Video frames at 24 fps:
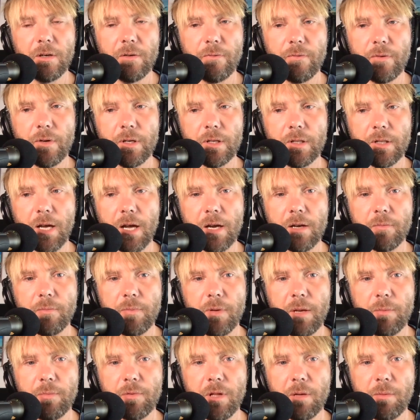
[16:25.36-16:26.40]
a lot of
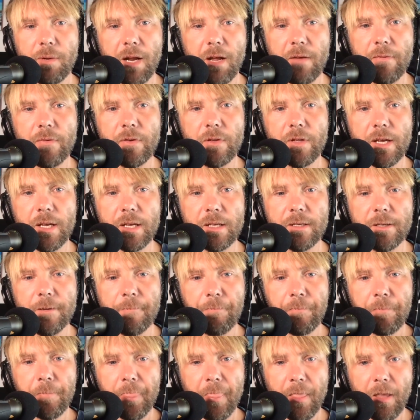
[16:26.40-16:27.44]
people. I mean, I feel like,
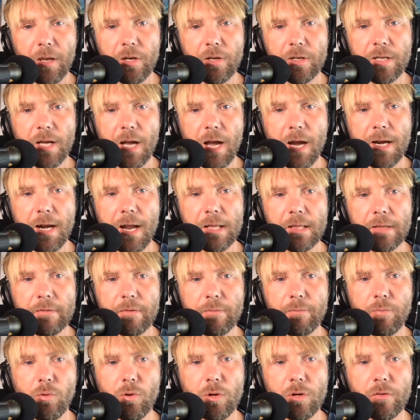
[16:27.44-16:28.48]
Kai and I live
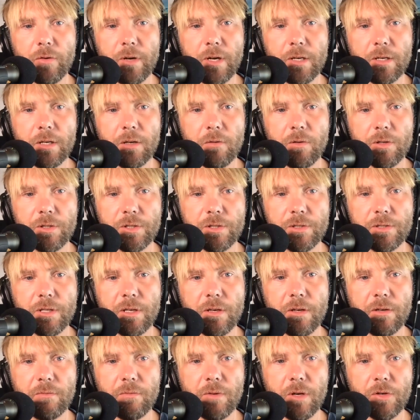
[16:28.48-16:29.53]
in Puerto Rico, which is
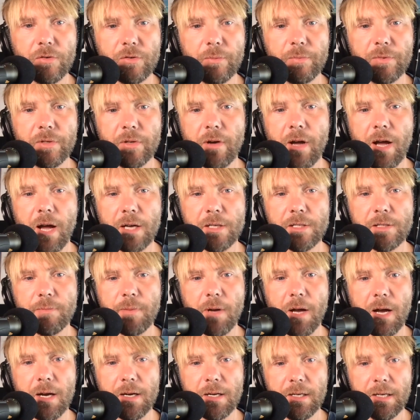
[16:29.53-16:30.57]
a crypto
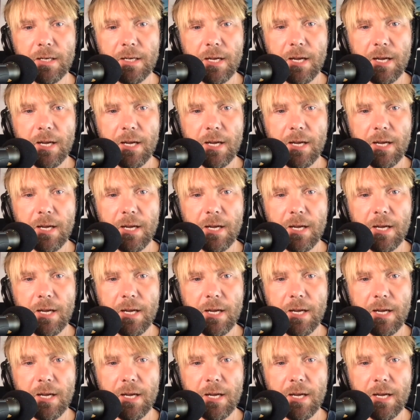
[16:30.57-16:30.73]
hotspot.